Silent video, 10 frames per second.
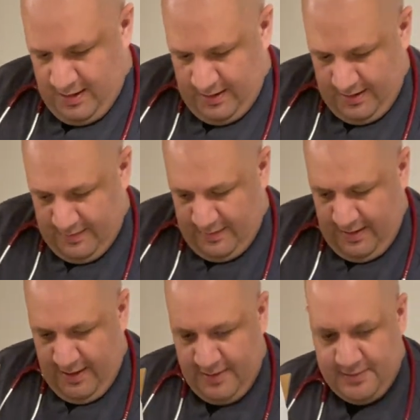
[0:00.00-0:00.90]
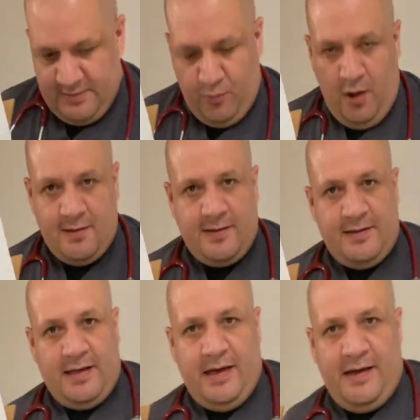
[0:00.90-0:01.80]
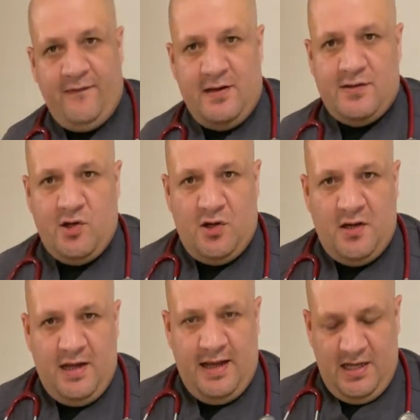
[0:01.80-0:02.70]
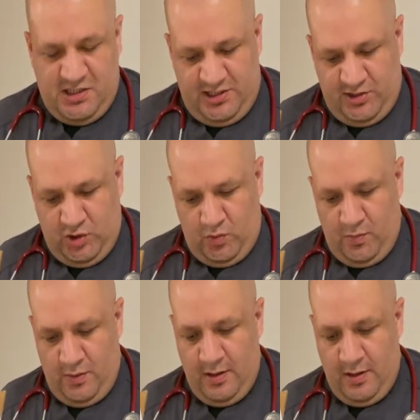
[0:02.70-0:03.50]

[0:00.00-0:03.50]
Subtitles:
and that is the process of inserting an NG tube.